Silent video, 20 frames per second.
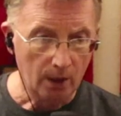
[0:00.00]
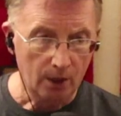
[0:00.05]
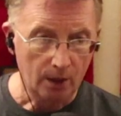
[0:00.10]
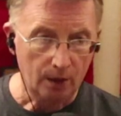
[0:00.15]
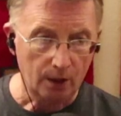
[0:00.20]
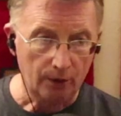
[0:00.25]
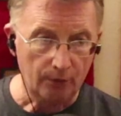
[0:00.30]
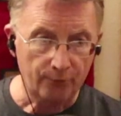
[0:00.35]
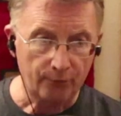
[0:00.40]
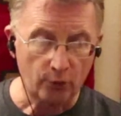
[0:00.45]

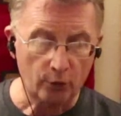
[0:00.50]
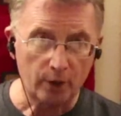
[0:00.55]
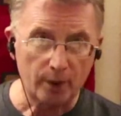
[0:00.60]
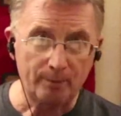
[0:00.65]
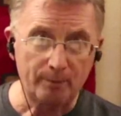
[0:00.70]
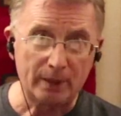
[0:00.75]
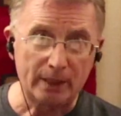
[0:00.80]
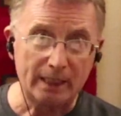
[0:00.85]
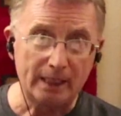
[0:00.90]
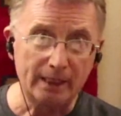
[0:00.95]
for a
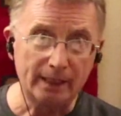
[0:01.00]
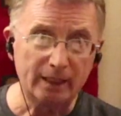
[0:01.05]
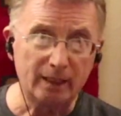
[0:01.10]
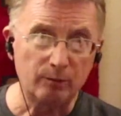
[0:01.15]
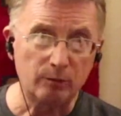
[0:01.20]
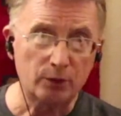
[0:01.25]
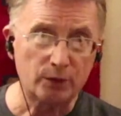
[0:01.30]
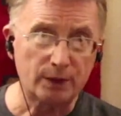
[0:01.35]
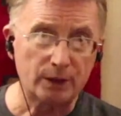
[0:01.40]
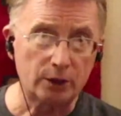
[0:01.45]
beginning
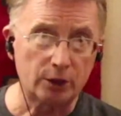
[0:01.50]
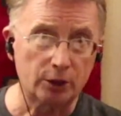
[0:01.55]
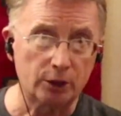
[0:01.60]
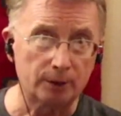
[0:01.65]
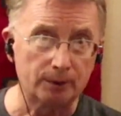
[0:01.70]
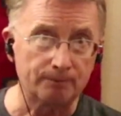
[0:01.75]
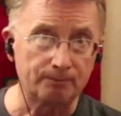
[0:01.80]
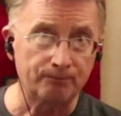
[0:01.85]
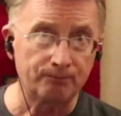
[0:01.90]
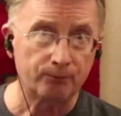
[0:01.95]
musician,
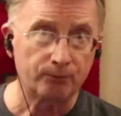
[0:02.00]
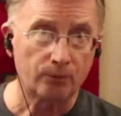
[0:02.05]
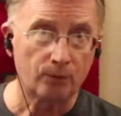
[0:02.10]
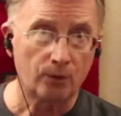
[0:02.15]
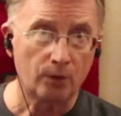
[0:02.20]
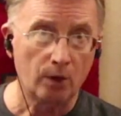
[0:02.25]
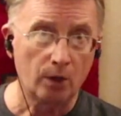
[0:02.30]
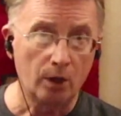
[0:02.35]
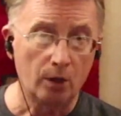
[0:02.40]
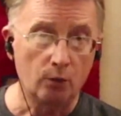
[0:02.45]

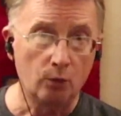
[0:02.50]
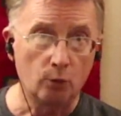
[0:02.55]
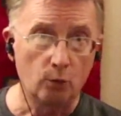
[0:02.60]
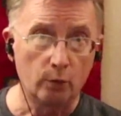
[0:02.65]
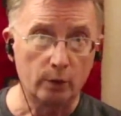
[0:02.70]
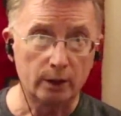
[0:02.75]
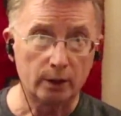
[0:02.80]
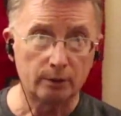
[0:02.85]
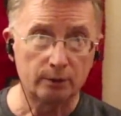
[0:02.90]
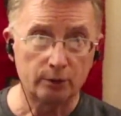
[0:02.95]

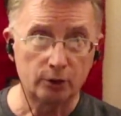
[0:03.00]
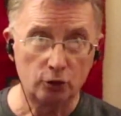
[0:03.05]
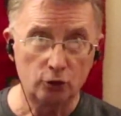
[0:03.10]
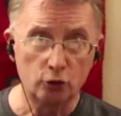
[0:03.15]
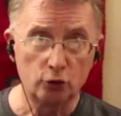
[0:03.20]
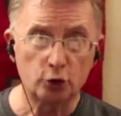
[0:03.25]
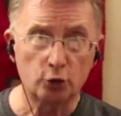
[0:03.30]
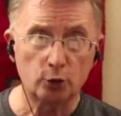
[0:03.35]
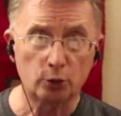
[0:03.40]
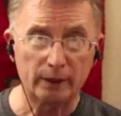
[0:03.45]
we're
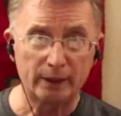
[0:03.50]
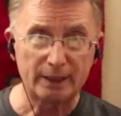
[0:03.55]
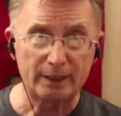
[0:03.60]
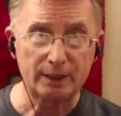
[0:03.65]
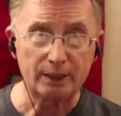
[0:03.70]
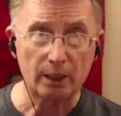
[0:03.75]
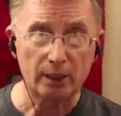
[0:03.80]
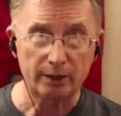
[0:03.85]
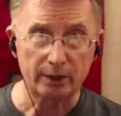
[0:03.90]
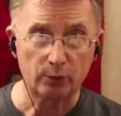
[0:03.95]
usually
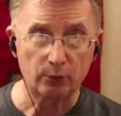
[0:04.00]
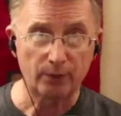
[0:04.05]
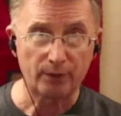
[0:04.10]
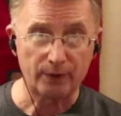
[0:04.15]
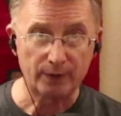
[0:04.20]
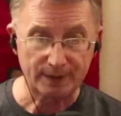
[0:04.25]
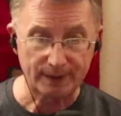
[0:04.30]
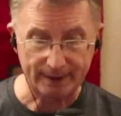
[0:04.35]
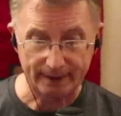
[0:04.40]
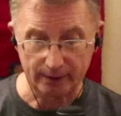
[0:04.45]
starting with a
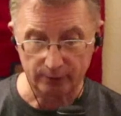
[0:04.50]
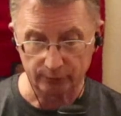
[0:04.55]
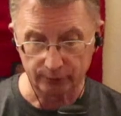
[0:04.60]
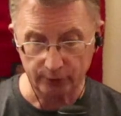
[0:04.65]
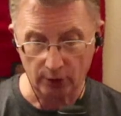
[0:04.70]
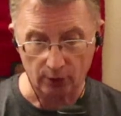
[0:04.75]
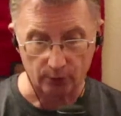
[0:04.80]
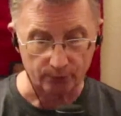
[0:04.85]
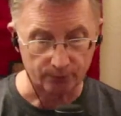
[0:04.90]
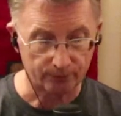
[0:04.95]
single
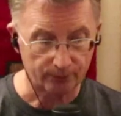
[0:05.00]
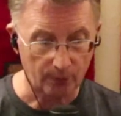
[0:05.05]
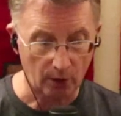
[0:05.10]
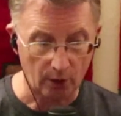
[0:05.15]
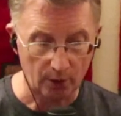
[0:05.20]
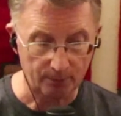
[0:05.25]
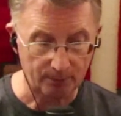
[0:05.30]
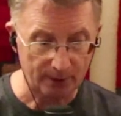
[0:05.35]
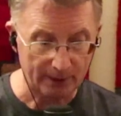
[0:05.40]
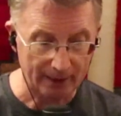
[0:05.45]
note. On
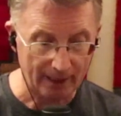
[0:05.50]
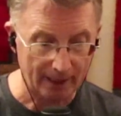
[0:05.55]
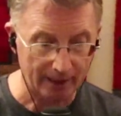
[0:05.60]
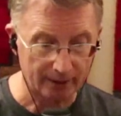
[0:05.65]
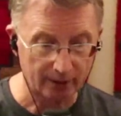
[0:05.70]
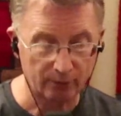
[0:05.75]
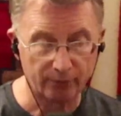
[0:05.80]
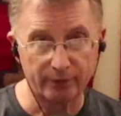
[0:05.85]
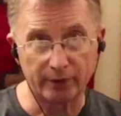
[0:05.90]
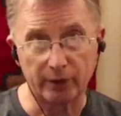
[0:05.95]
piano,
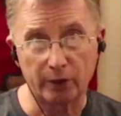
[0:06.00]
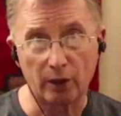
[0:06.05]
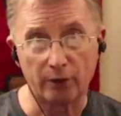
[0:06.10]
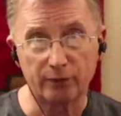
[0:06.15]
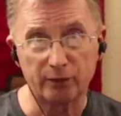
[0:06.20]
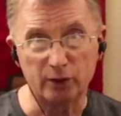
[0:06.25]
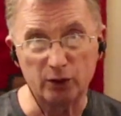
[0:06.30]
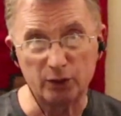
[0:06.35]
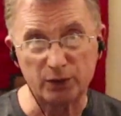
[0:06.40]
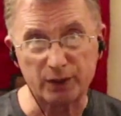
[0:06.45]
very often
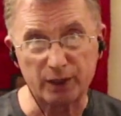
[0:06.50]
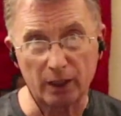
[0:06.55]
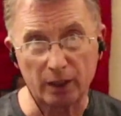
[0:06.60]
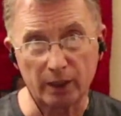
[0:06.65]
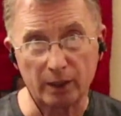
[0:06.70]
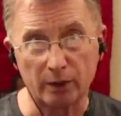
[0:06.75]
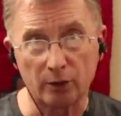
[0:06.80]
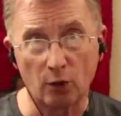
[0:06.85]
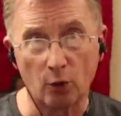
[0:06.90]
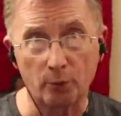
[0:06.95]
you start
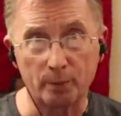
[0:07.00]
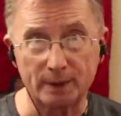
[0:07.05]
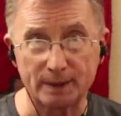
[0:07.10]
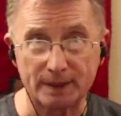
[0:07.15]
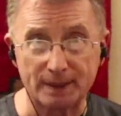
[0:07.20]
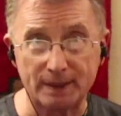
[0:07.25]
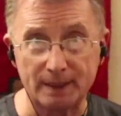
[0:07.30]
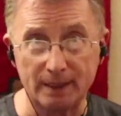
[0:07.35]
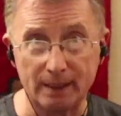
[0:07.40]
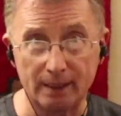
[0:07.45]
on open
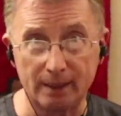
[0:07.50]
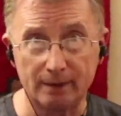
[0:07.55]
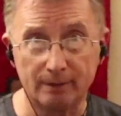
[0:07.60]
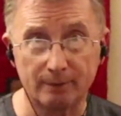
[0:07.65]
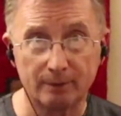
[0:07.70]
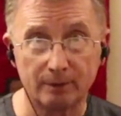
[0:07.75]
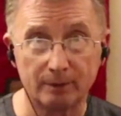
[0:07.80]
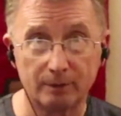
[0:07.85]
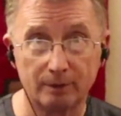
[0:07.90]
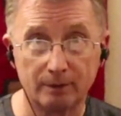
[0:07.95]
C.
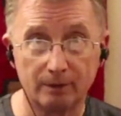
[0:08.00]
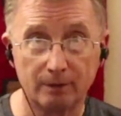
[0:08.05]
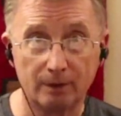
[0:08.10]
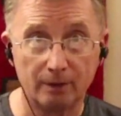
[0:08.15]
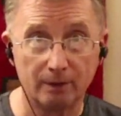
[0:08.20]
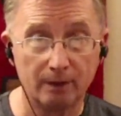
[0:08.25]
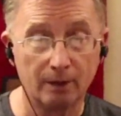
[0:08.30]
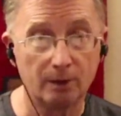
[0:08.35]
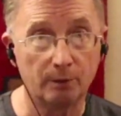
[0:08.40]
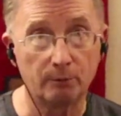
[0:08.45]

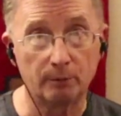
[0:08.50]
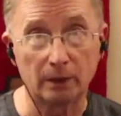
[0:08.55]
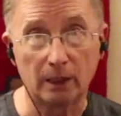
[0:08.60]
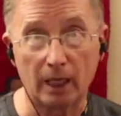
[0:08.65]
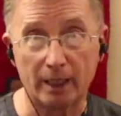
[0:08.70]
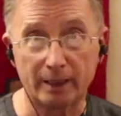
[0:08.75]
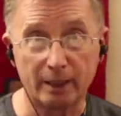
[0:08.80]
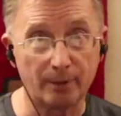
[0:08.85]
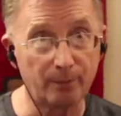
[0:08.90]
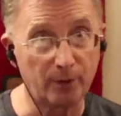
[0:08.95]
Line
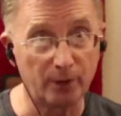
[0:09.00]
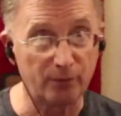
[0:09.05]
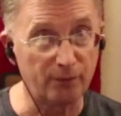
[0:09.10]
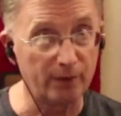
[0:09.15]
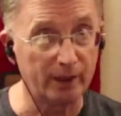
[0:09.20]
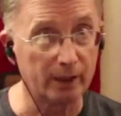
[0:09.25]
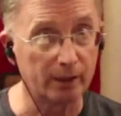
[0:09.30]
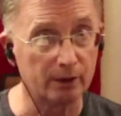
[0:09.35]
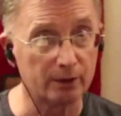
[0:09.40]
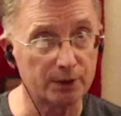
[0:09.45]
up the
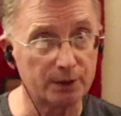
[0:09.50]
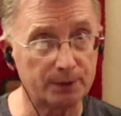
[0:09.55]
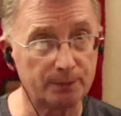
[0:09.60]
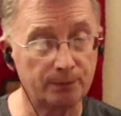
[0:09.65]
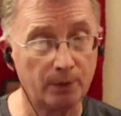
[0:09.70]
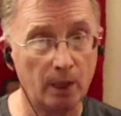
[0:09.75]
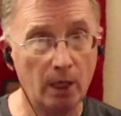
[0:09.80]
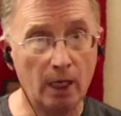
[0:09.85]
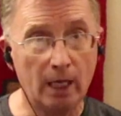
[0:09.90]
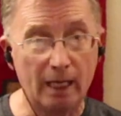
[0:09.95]
fingers.
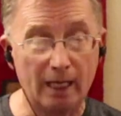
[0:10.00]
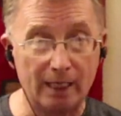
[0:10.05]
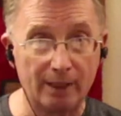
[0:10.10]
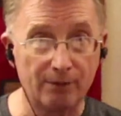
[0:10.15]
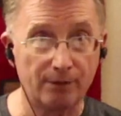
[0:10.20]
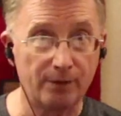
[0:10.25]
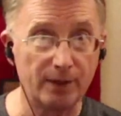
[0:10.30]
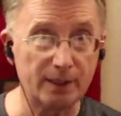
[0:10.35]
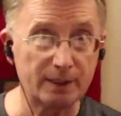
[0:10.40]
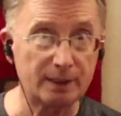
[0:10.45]
In
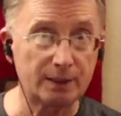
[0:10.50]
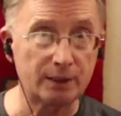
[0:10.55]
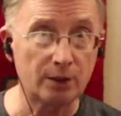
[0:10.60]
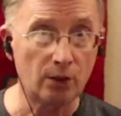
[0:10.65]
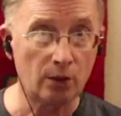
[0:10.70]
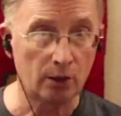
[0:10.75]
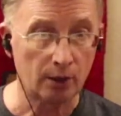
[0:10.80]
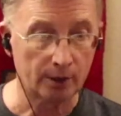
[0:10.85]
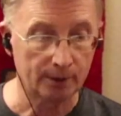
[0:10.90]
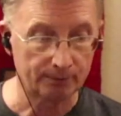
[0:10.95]
this
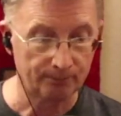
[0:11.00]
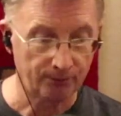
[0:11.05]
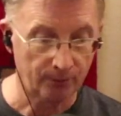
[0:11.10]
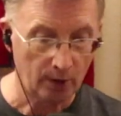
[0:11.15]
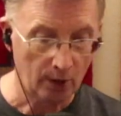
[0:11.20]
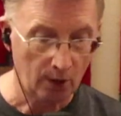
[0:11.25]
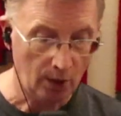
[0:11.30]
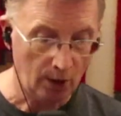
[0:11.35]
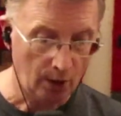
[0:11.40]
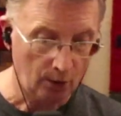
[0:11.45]
song,
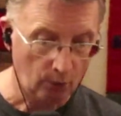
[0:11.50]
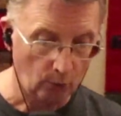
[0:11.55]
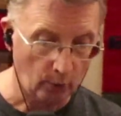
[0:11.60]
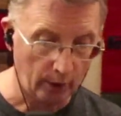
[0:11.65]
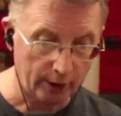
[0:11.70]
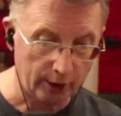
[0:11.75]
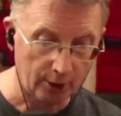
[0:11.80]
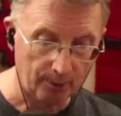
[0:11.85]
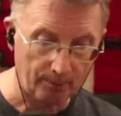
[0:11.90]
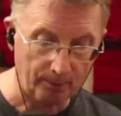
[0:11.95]
where
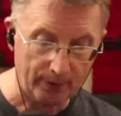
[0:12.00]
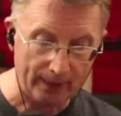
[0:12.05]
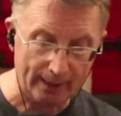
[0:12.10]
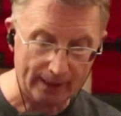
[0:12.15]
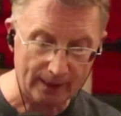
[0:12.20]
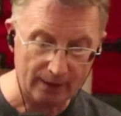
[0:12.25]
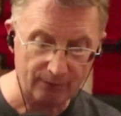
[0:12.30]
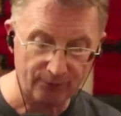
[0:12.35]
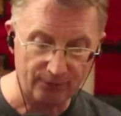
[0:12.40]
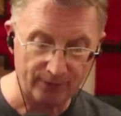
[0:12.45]
your pinky
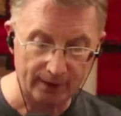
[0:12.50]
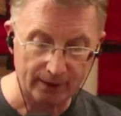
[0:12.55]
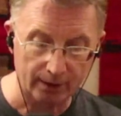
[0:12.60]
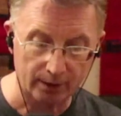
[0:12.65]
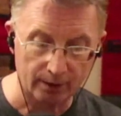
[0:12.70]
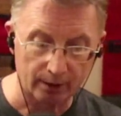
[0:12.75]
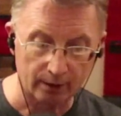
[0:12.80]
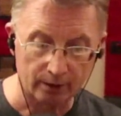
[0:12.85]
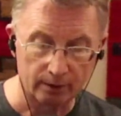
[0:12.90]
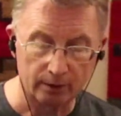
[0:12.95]
finger